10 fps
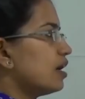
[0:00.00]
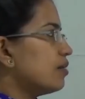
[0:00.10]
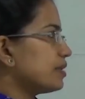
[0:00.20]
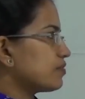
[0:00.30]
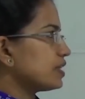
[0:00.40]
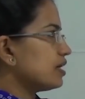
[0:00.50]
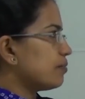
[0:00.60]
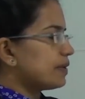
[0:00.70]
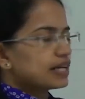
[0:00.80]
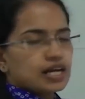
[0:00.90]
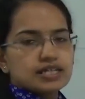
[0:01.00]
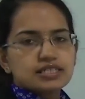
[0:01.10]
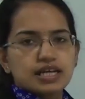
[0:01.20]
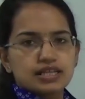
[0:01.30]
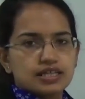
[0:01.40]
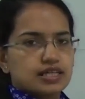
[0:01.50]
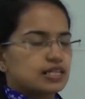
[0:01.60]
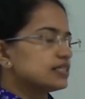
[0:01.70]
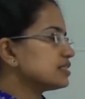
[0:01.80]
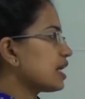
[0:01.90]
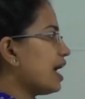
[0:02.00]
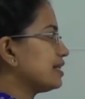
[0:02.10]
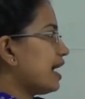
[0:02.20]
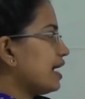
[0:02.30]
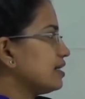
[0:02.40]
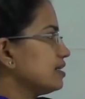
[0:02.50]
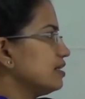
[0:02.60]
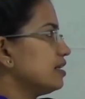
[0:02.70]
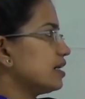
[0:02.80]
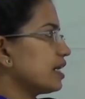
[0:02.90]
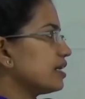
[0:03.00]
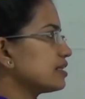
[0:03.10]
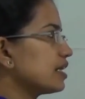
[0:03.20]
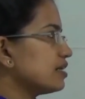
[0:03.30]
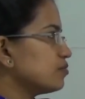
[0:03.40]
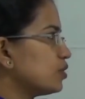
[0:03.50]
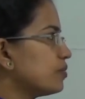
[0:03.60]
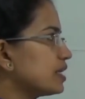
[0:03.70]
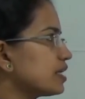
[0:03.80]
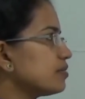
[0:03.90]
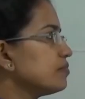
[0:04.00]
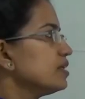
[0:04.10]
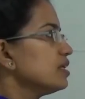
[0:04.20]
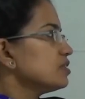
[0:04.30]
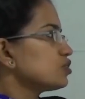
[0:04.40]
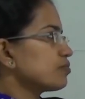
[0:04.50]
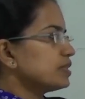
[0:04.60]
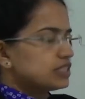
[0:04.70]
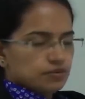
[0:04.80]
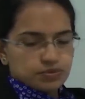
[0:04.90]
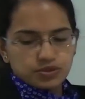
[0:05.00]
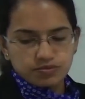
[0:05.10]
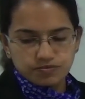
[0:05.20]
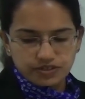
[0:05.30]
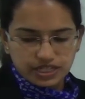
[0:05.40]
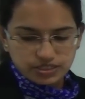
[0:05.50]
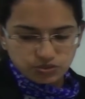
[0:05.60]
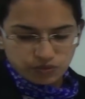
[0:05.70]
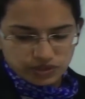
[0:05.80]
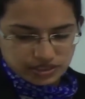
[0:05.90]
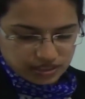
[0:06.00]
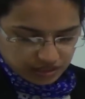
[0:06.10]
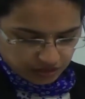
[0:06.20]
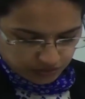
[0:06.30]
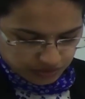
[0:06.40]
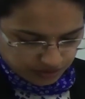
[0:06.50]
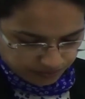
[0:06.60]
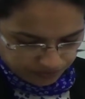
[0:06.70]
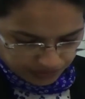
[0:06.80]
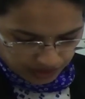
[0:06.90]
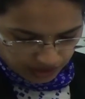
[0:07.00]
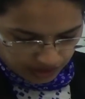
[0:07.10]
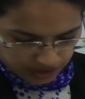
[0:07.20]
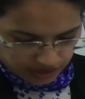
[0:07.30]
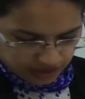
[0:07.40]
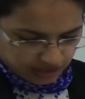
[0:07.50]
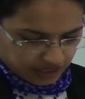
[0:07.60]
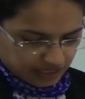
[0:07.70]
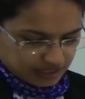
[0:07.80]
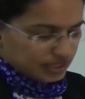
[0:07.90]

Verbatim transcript: between the upper caste and the Dalits, and that again gained momentum. So Mirchpur village was in news. The next